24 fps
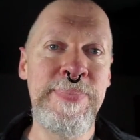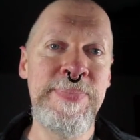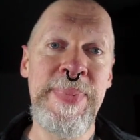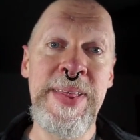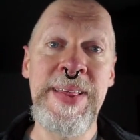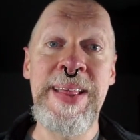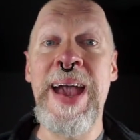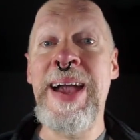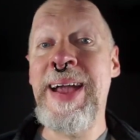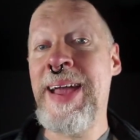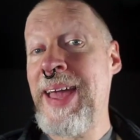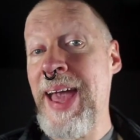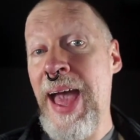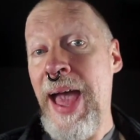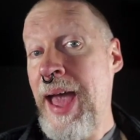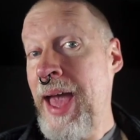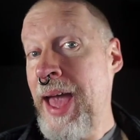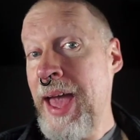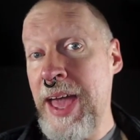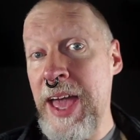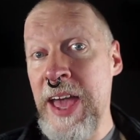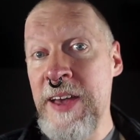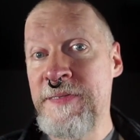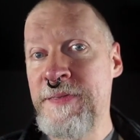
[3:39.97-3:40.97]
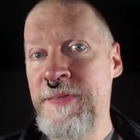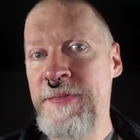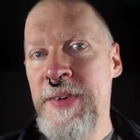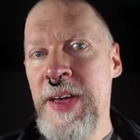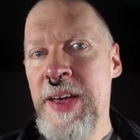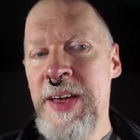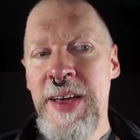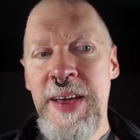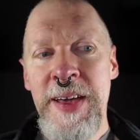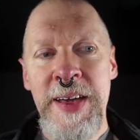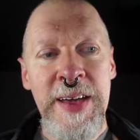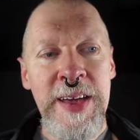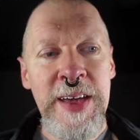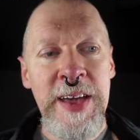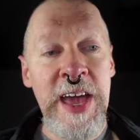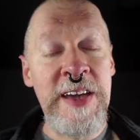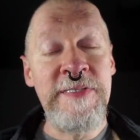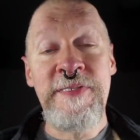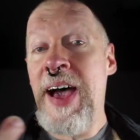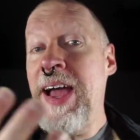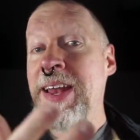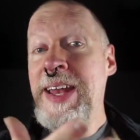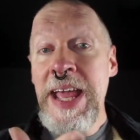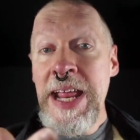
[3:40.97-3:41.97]
I if,
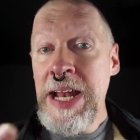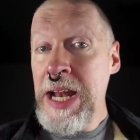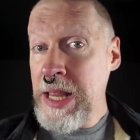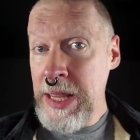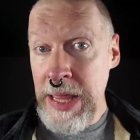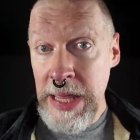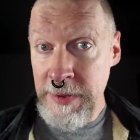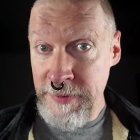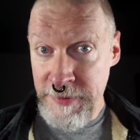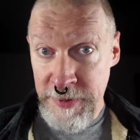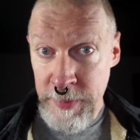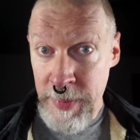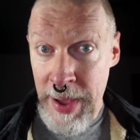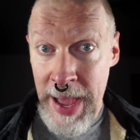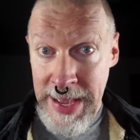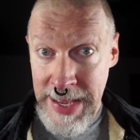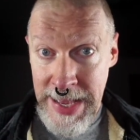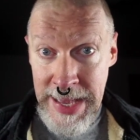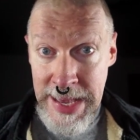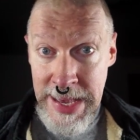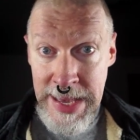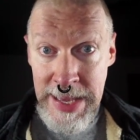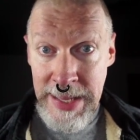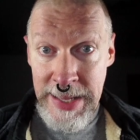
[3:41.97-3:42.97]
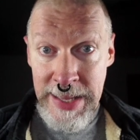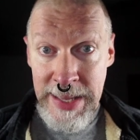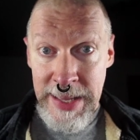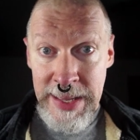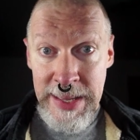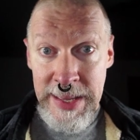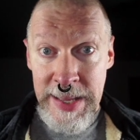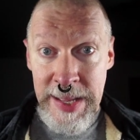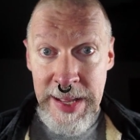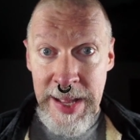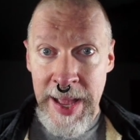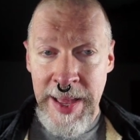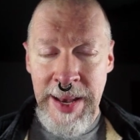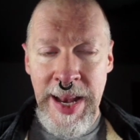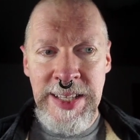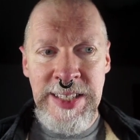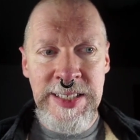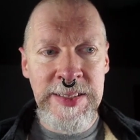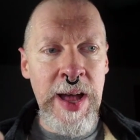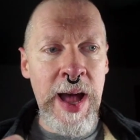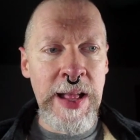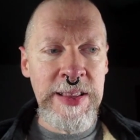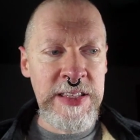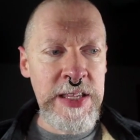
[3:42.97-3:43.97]
if I need anything from IKEA and it's
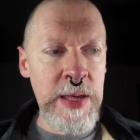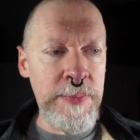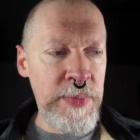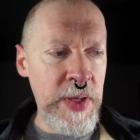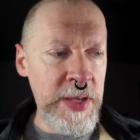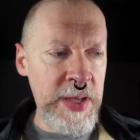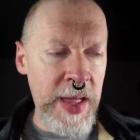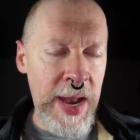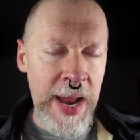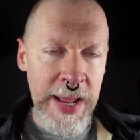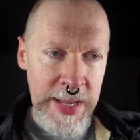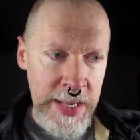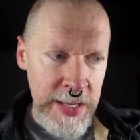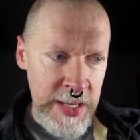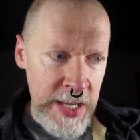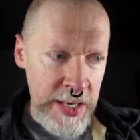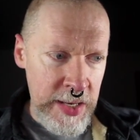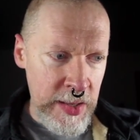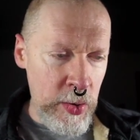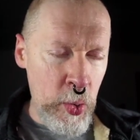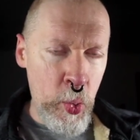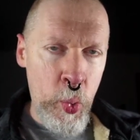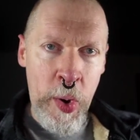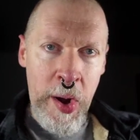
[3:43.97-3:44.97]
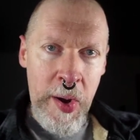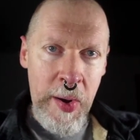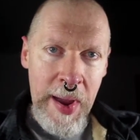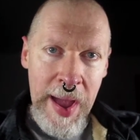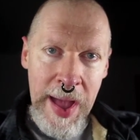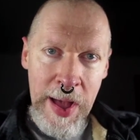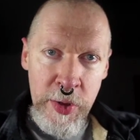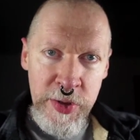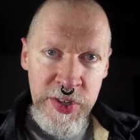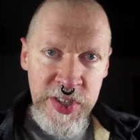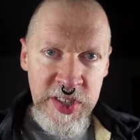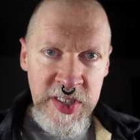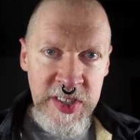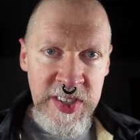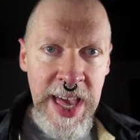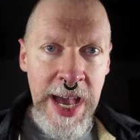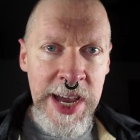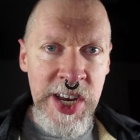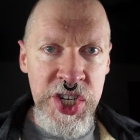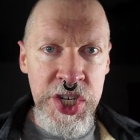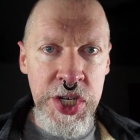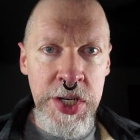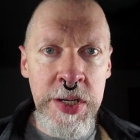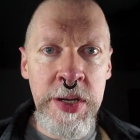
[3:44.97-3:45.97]
not something that I can get in the warehouse
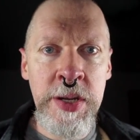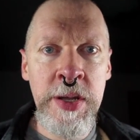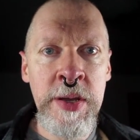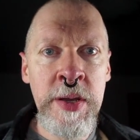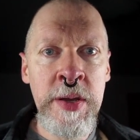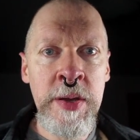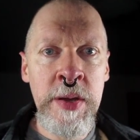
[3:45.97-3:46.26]
section,